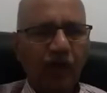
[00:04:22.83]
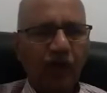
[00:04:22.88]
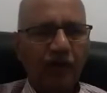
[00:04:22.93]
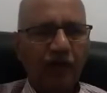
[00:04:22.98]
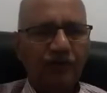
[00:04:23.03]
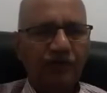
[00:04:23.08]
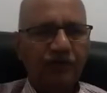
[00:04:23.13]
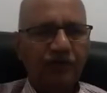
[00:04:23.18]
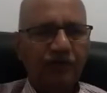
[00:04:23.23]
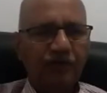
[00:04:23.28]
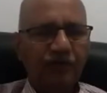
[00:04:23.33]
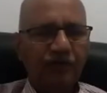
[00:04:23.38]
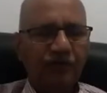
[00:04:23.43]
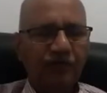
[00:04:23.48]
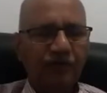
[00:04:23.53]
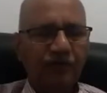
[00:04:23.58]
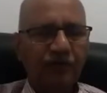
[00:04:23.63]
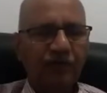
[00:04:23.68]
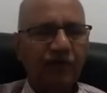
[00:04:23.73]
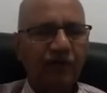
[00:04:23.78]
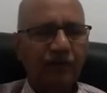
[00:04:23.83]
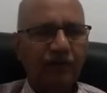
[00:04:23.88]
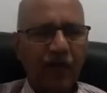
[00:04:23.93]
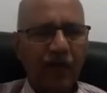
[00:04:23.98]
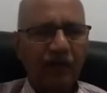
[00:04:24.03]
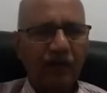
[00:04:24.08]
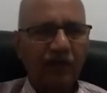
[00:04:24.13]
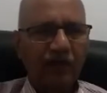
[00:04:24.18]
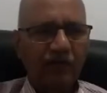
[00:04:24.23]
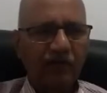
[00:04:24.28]
as if we are
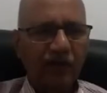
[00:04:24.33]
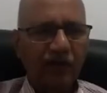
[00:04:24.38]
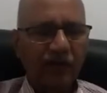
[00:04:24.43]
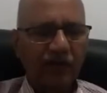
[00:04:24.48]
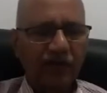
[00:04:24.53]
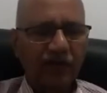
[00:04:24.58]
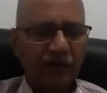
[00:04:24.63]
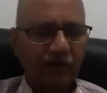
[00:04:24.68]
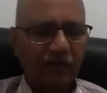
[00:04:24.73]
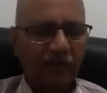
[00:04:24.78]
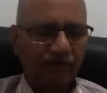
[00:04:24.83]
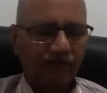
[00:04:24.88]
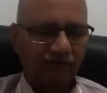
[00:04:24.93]
part of the nature.